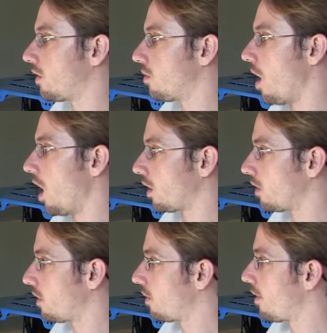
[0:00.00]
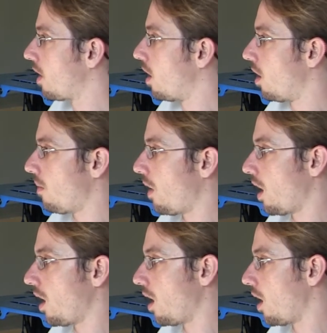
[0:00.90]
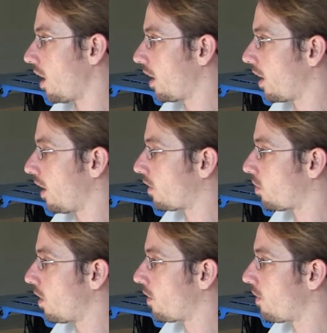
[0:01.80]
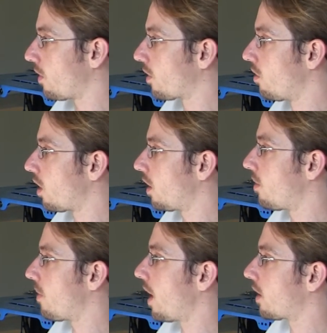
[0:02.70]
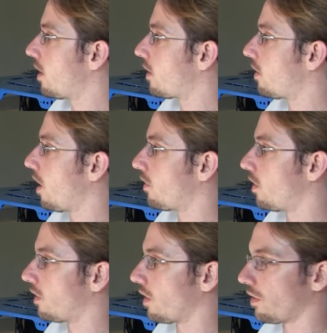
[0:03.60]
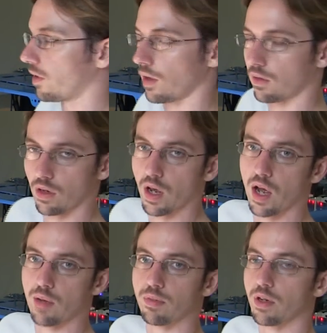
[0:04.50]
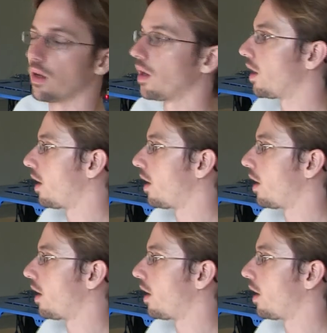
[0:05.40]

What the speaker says: it to market. But I guess with Google in the back, that's definitely something that's going to happen.